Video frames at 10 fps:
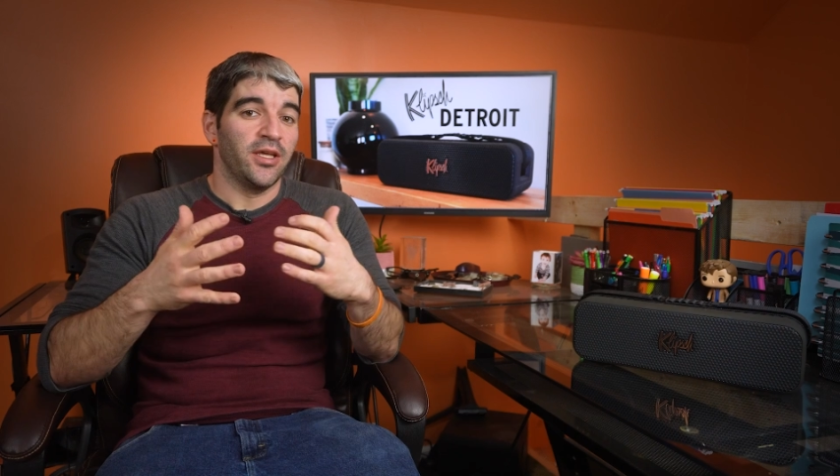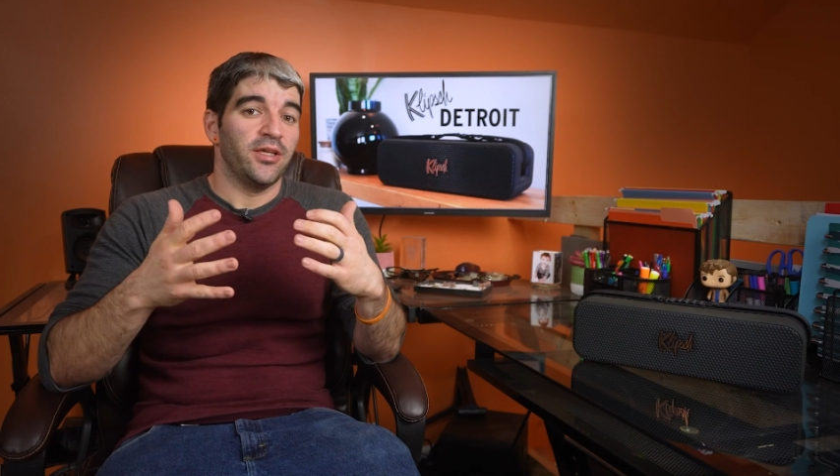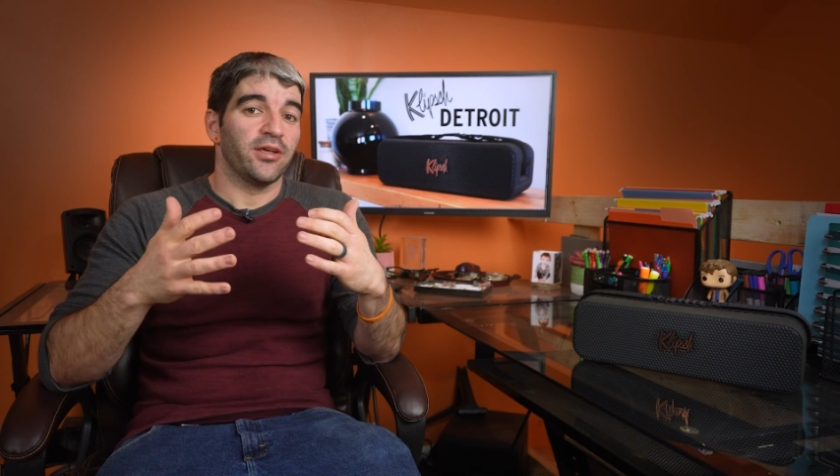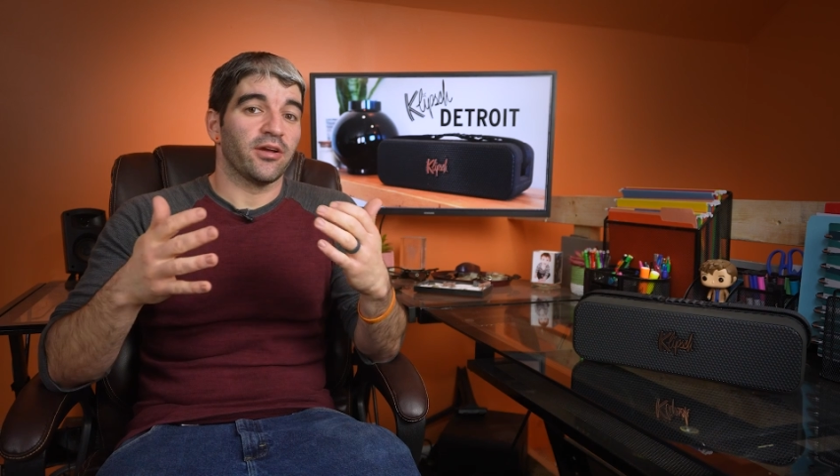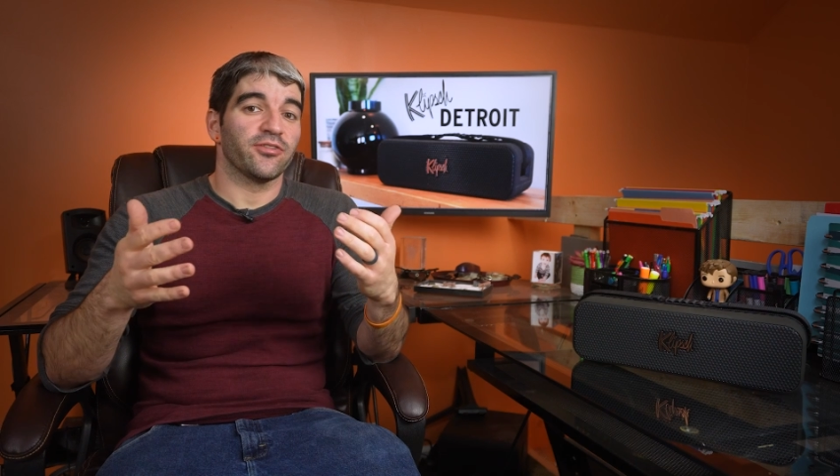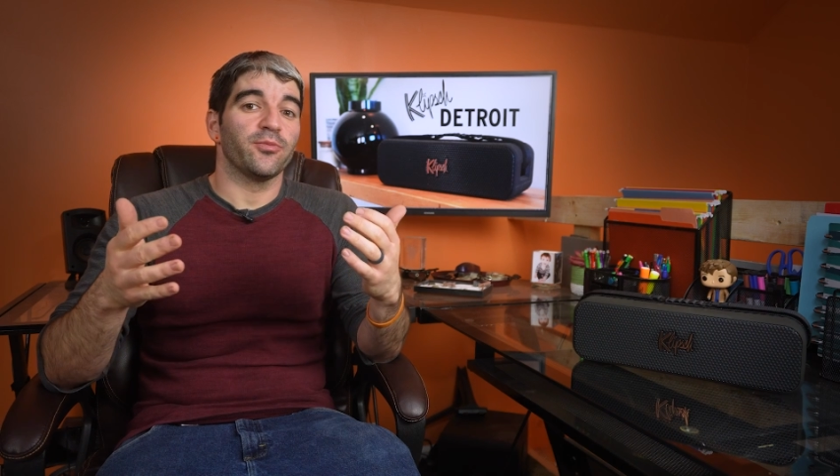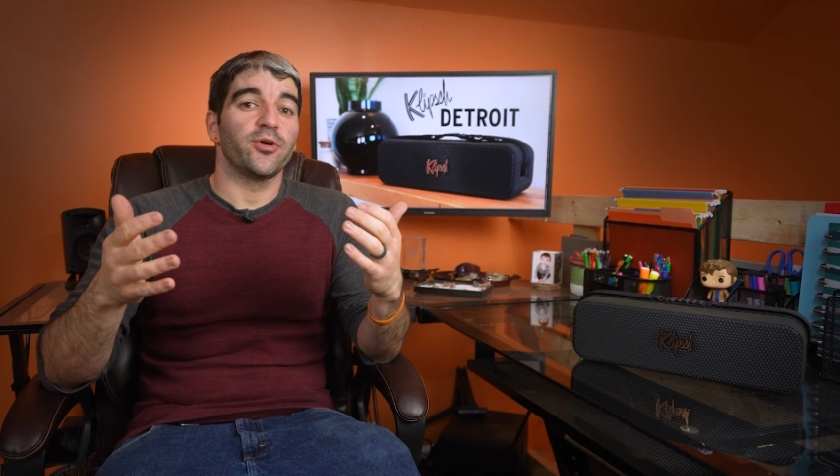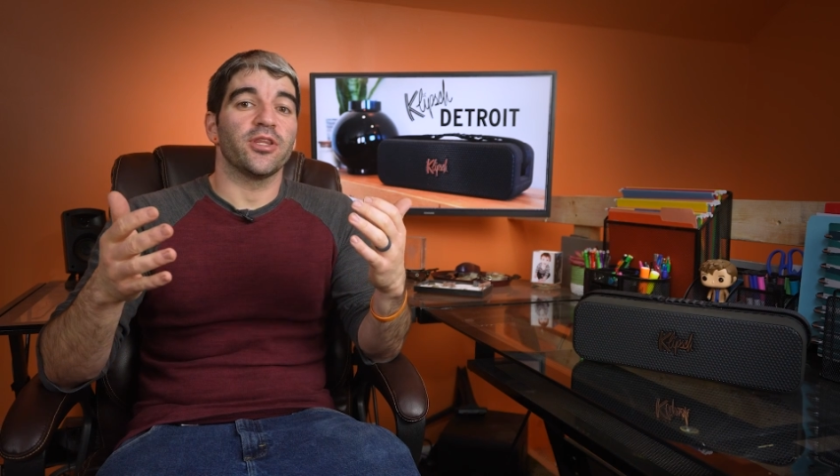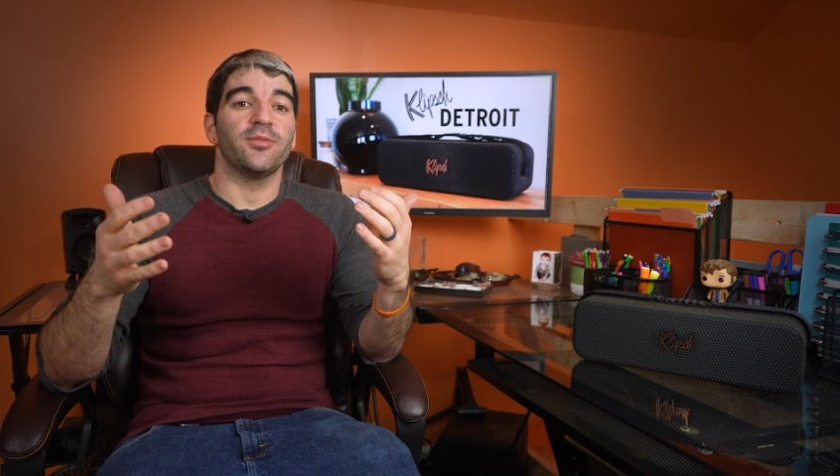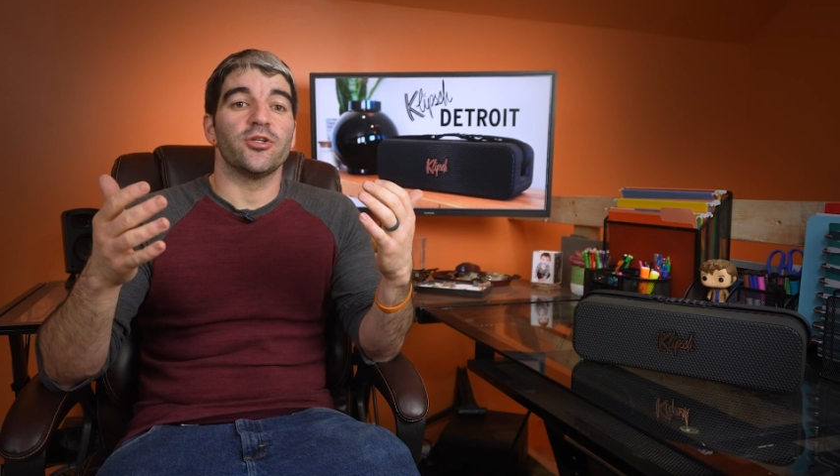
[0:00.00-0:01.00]
You can also
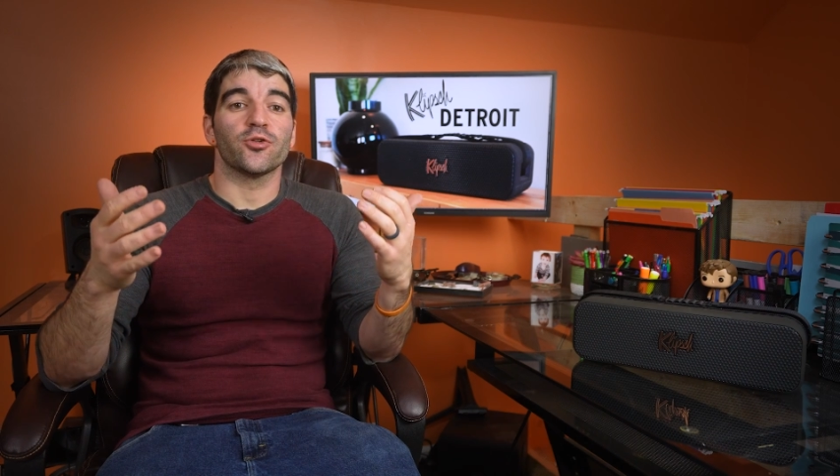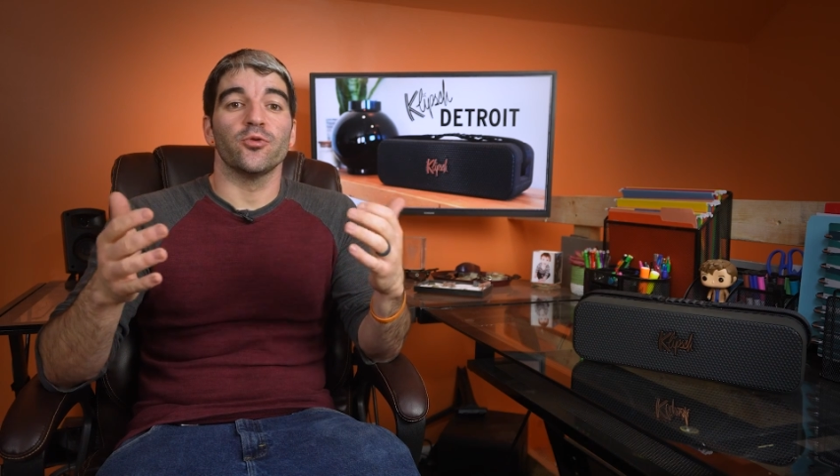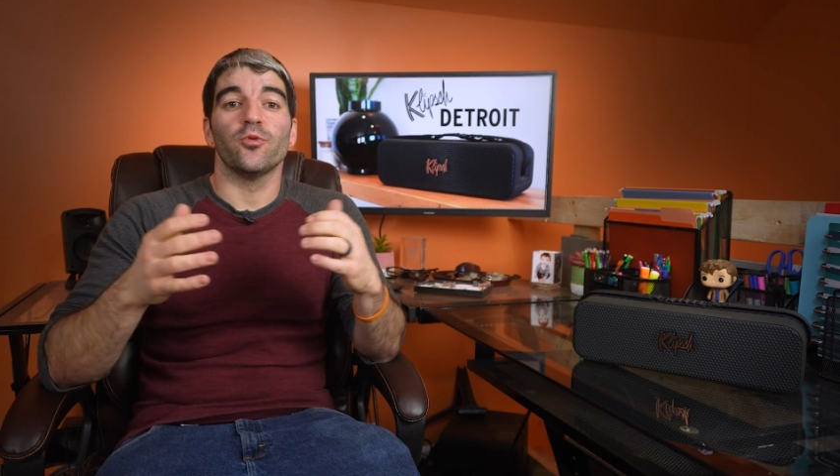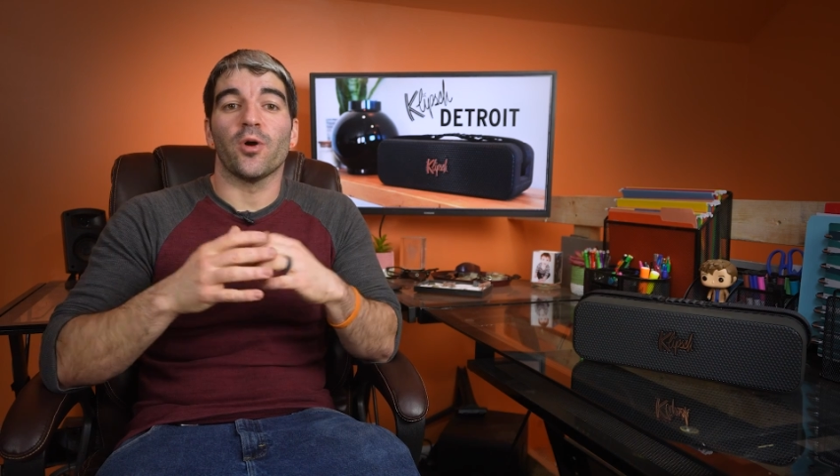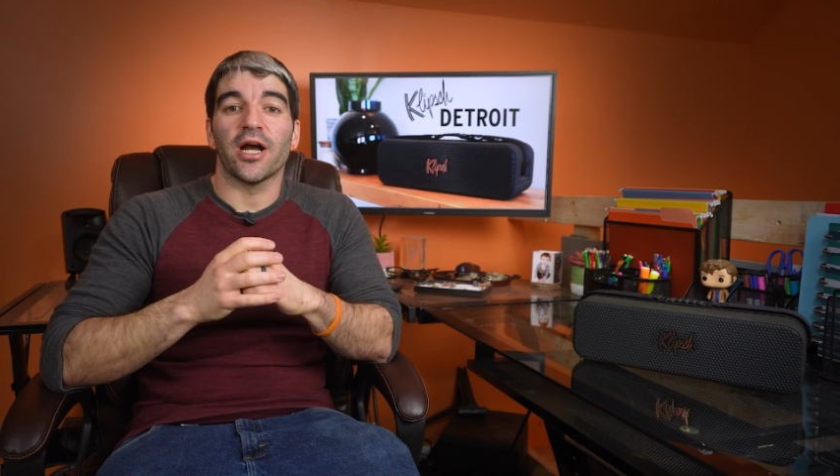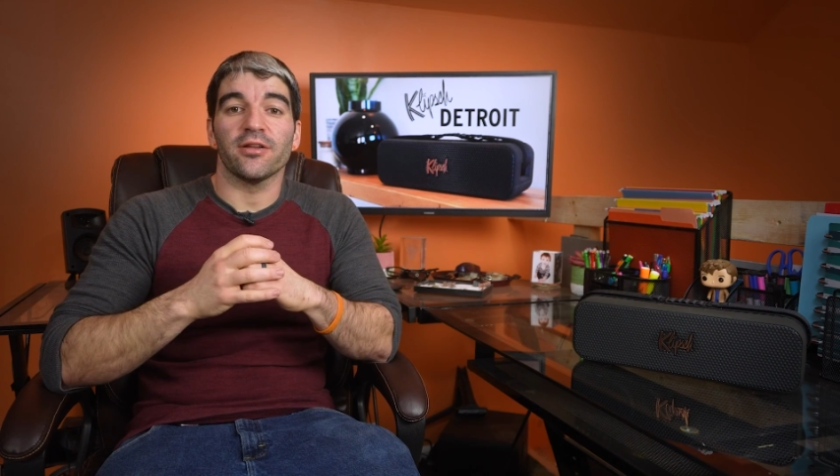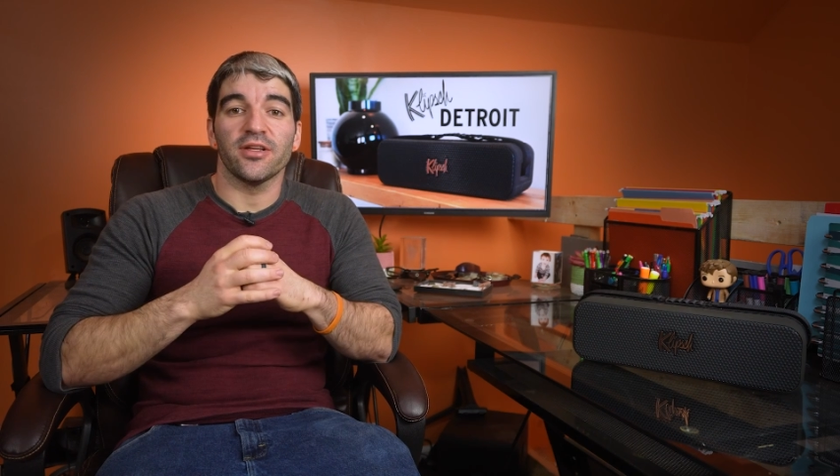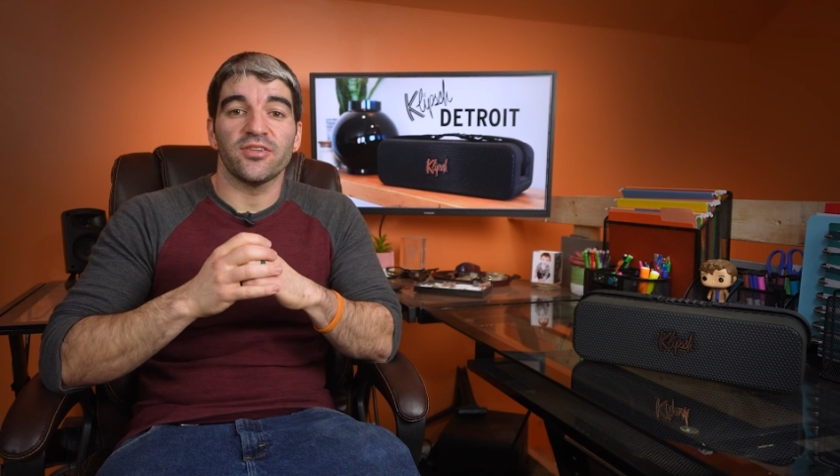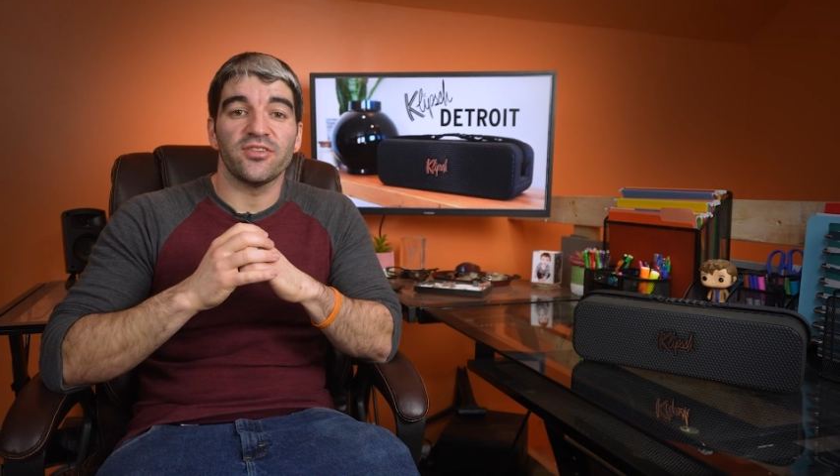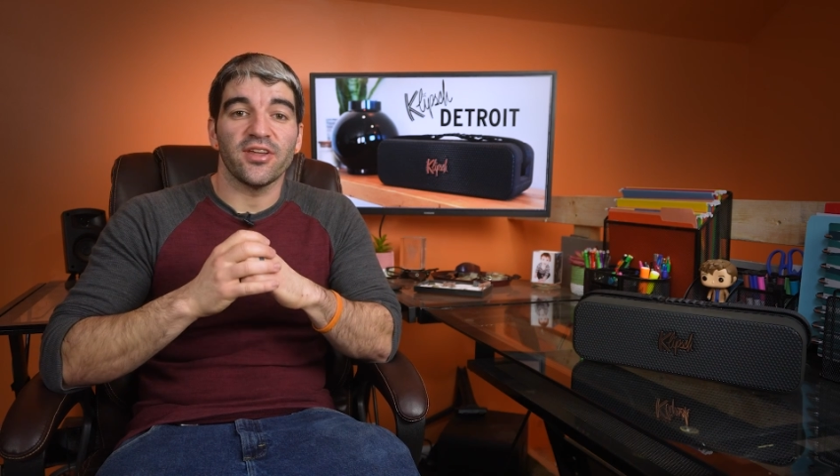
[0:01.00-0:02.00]
put them in true
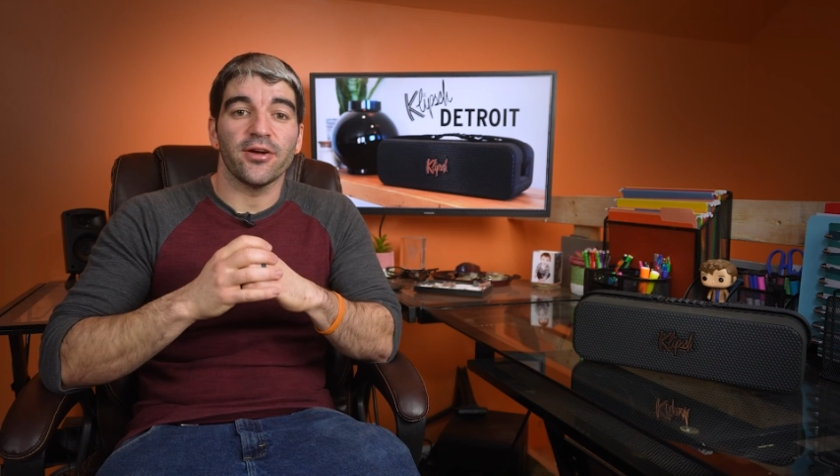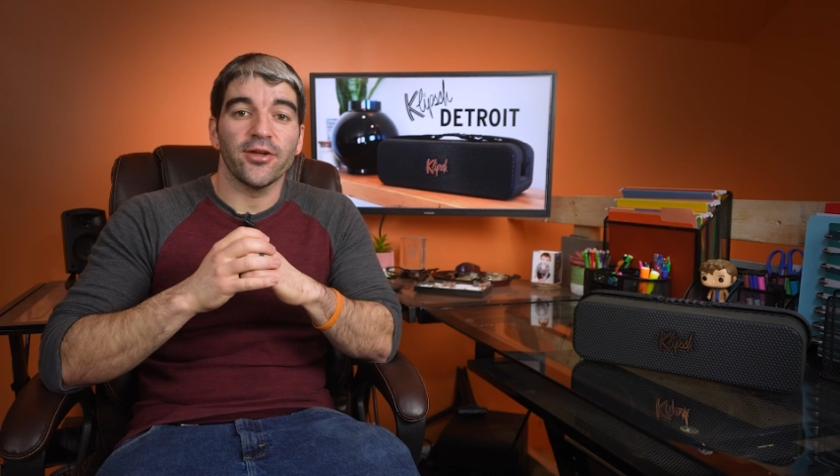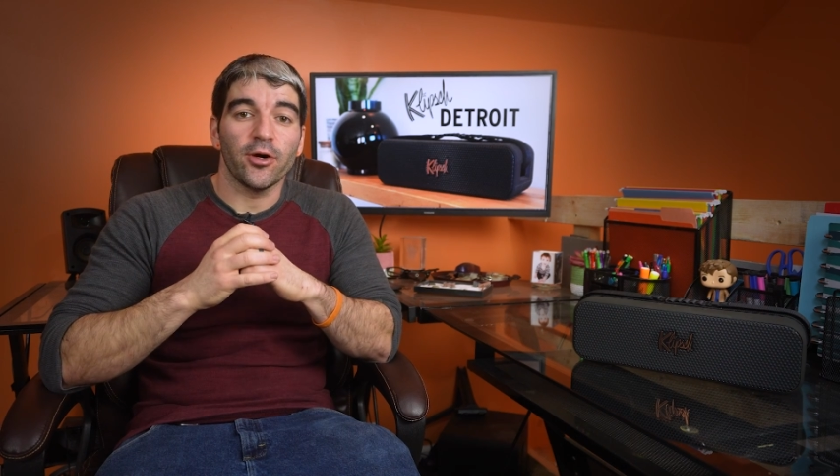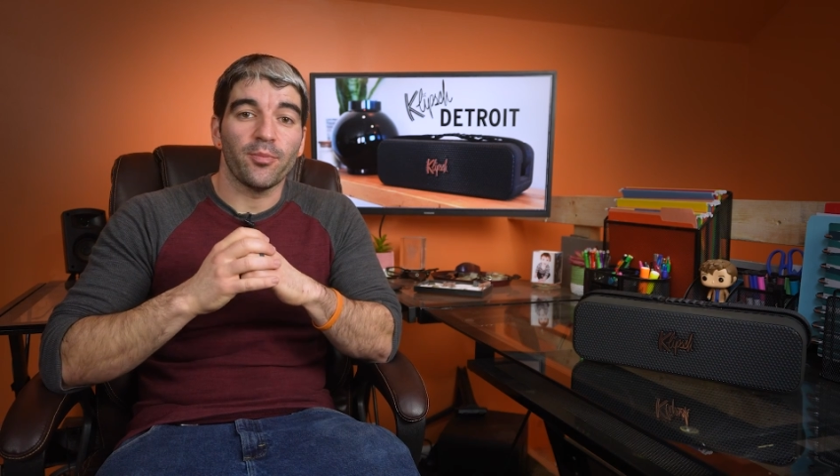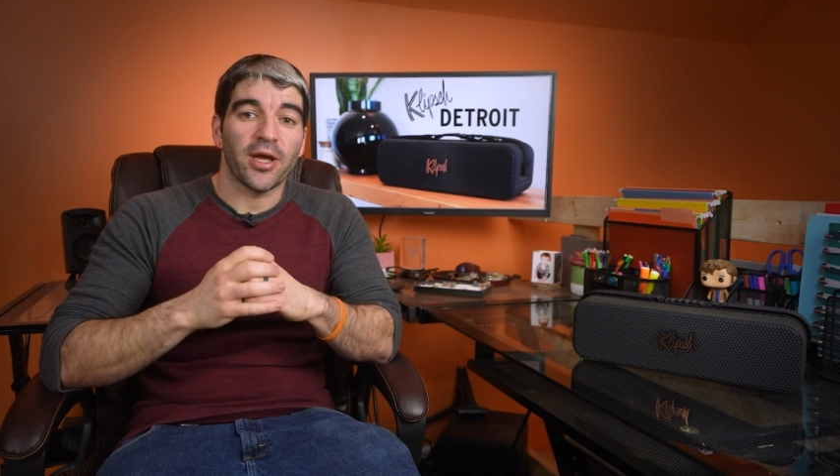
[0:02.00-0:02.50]
wireless stereo